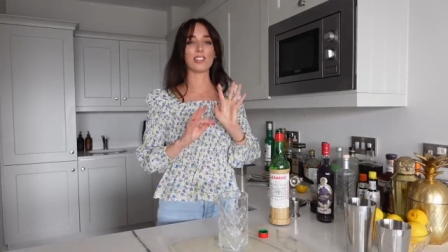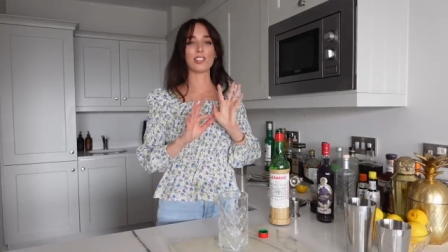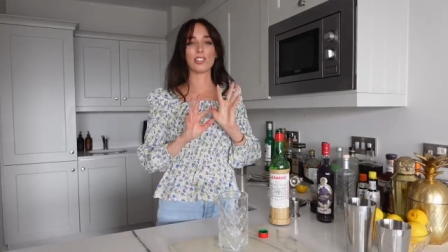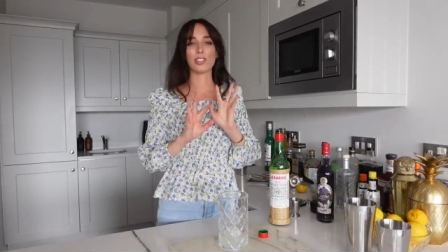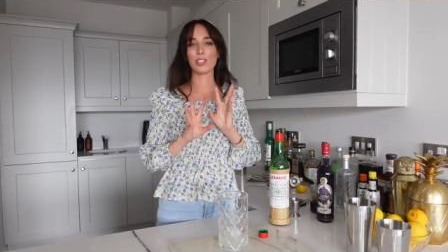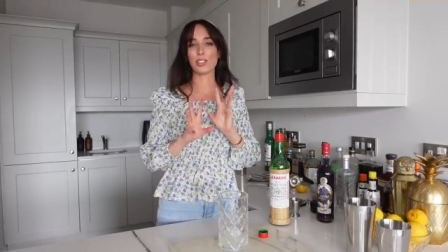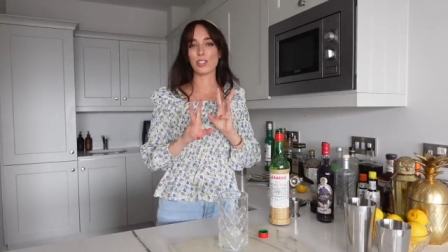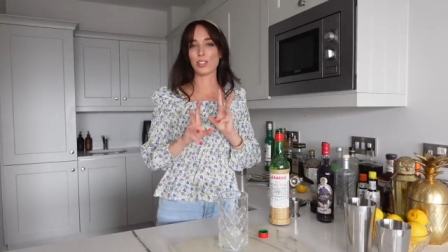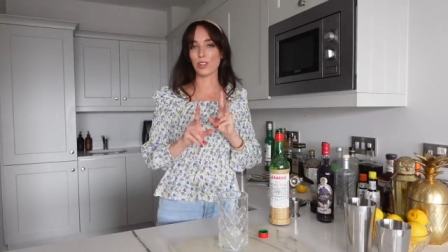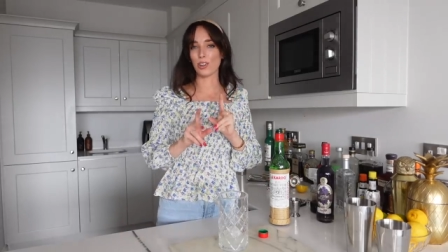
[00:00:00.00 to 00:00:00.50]

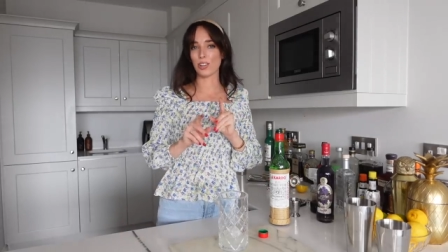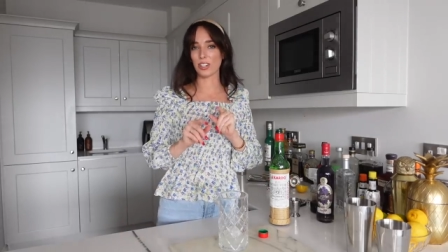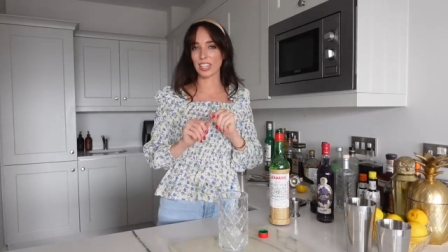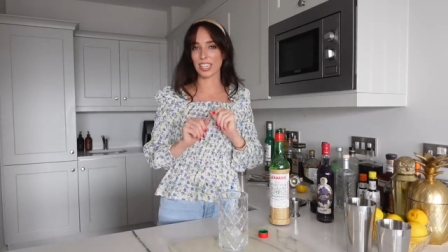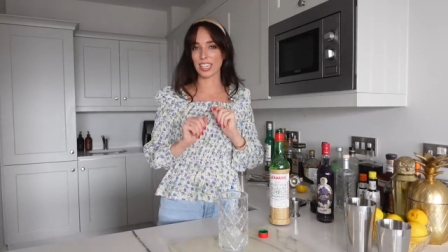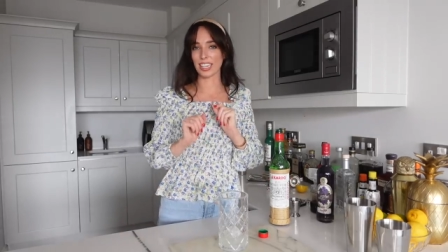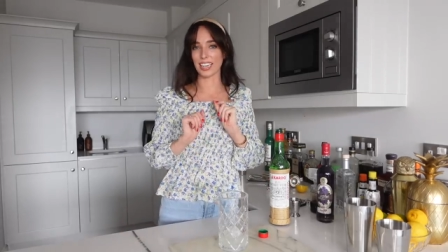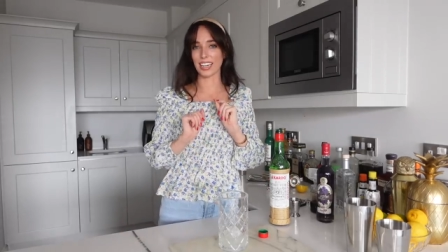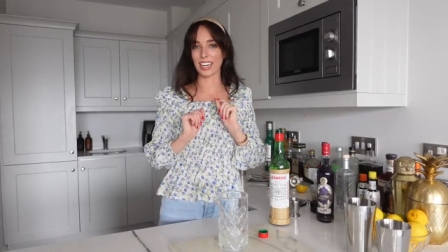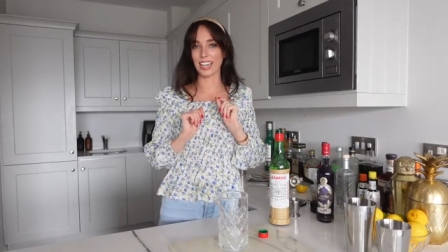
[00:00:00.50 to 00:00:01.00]

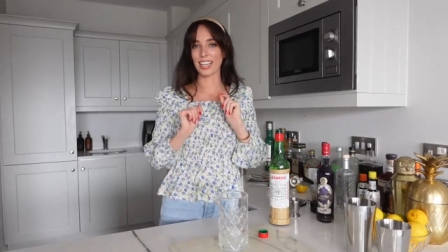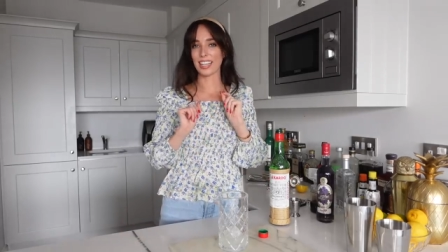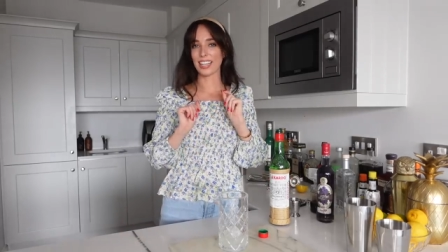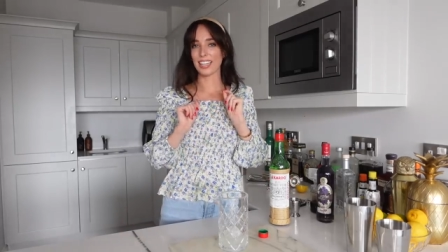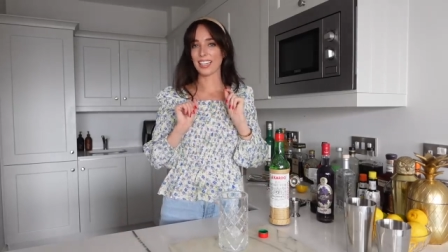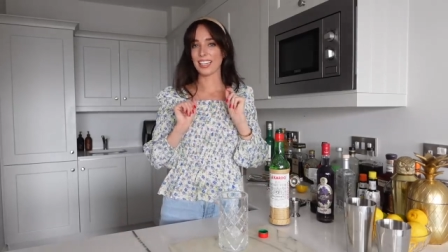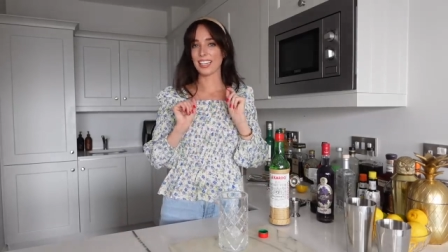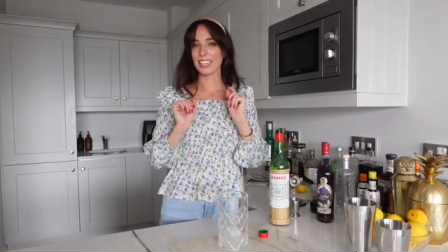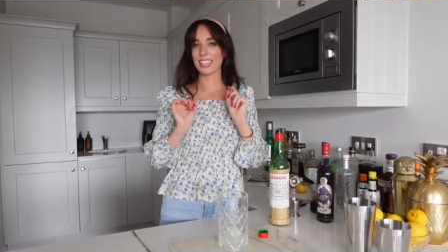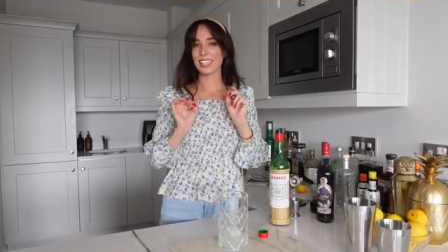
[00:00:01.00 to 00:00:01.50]
subtle,
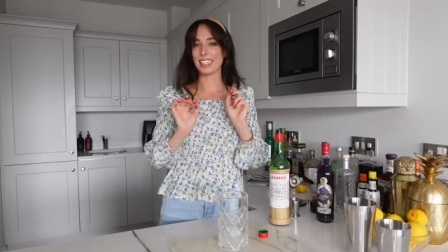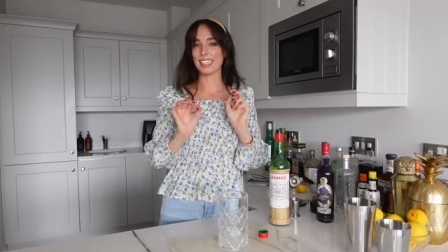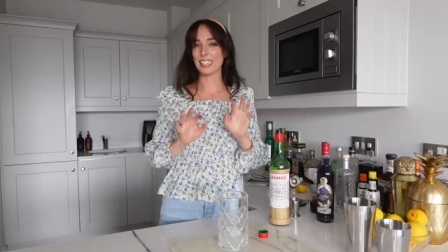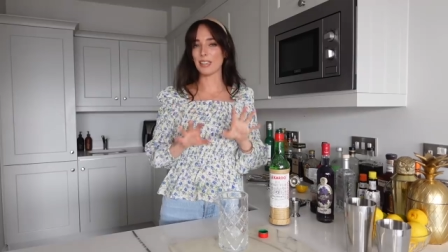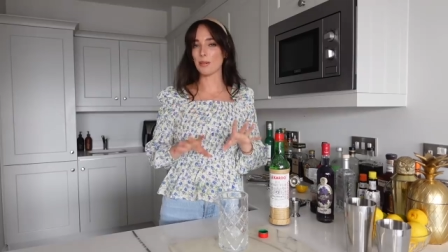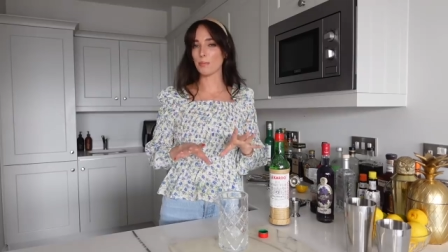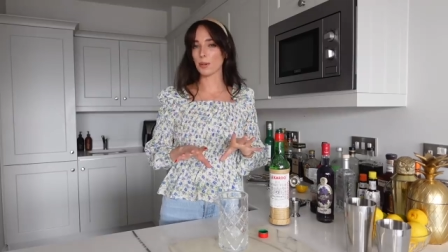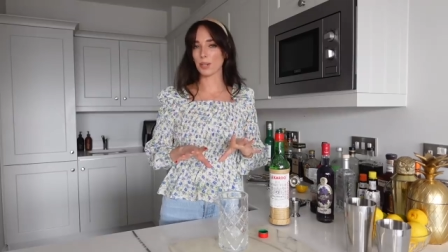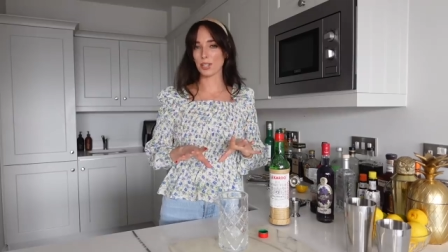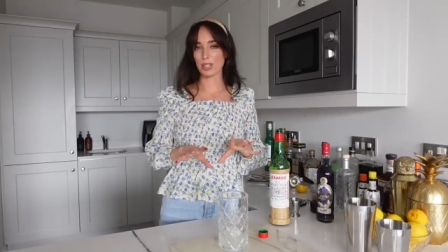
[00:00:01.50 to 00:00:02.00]

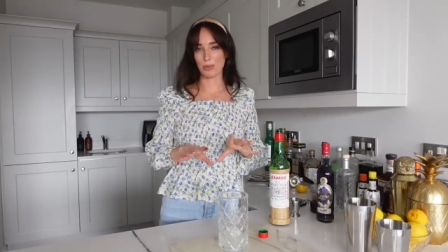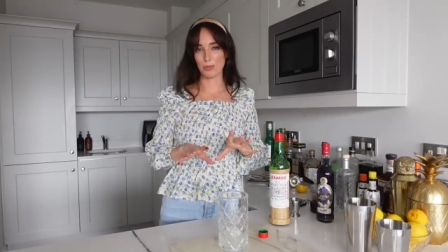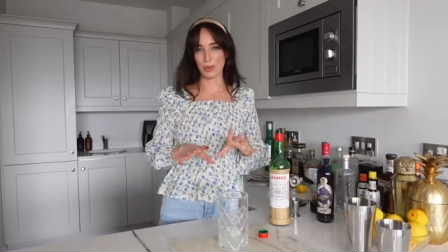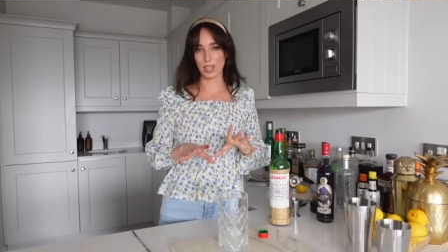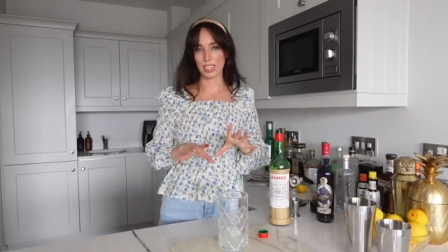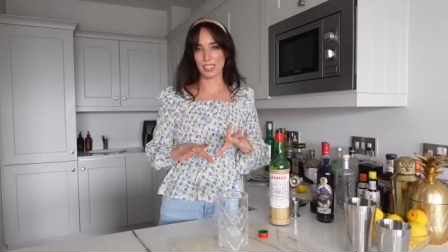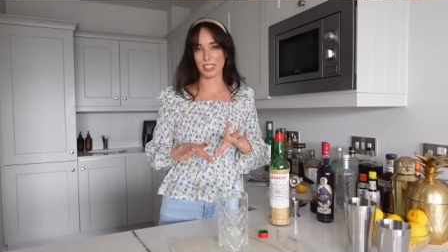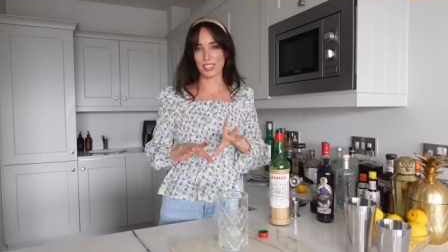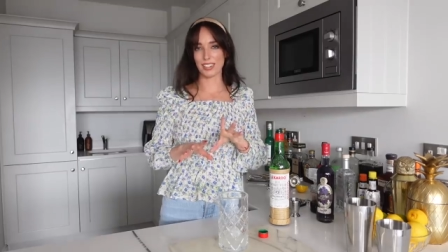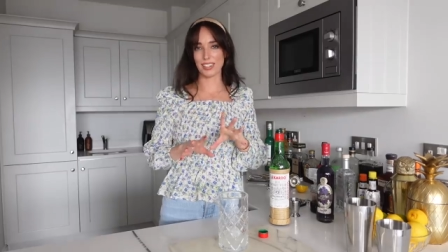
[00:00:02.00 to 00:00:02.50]
deeper
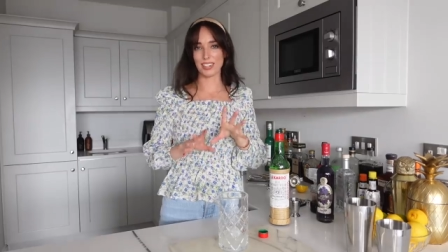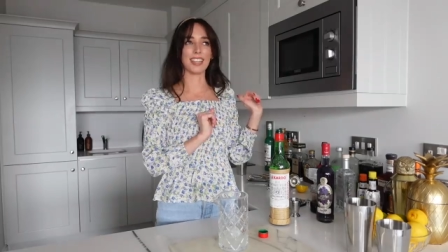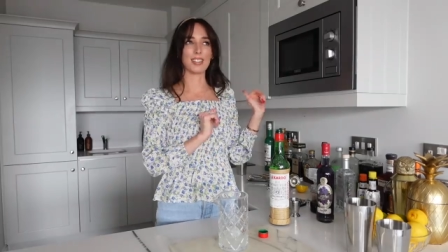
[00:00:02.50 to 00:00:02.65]
sweet.